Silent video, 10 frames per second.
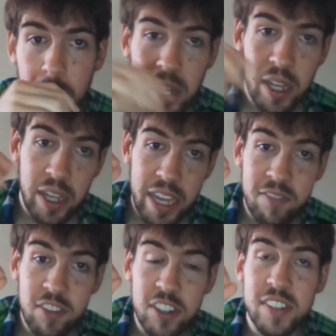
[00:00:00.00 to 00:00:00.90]
But
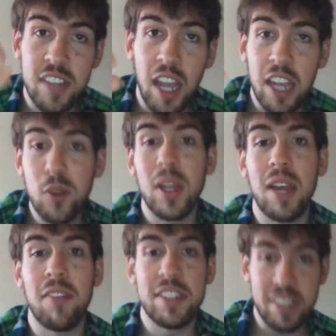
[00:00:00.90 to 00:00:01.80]
in verses 9 to
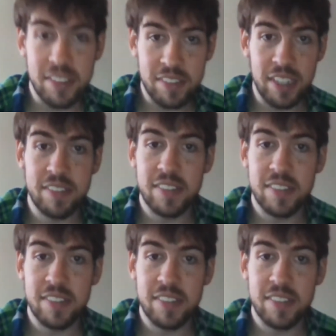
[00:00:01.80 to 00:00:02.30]
11, it says this.